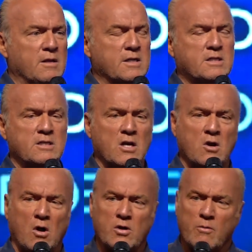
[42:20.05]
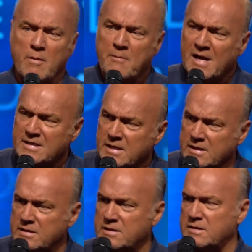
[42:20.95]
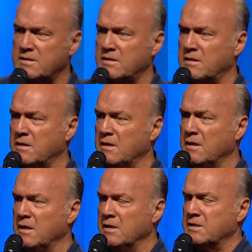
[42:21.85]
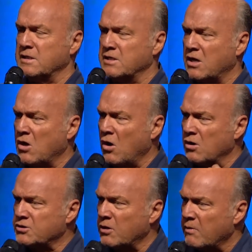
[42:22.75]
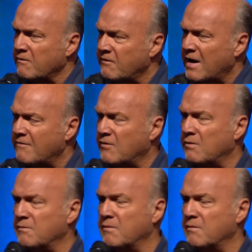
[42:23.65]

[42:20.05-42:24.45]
This is a call to repentance. This is a call to revival.